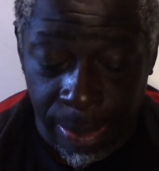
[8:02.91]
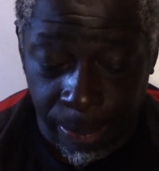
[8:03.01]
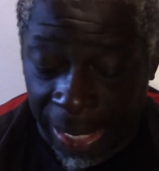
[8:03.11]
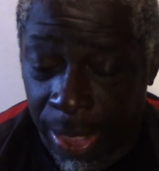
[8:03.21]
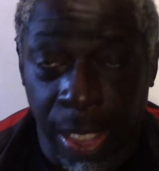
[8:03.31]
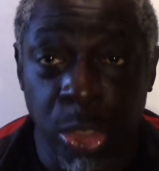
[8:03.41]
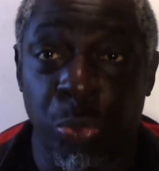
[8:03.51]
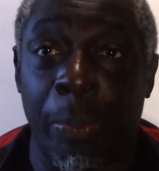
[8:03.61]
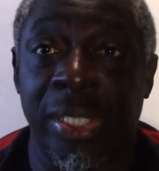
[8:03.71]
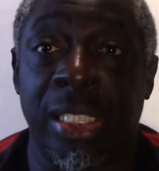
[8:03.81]
Maitland-Niles
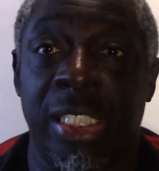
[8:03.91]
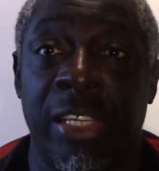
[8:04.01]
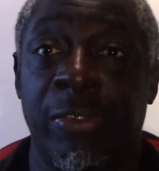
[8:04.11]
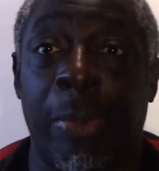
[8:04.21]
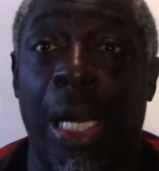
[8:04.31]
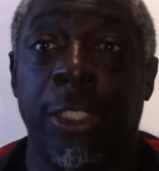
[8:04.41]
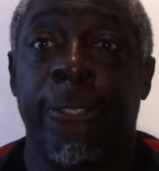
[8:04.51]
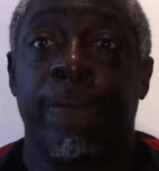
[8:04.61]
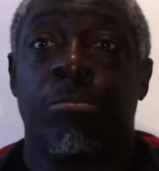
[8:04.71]
representatives, but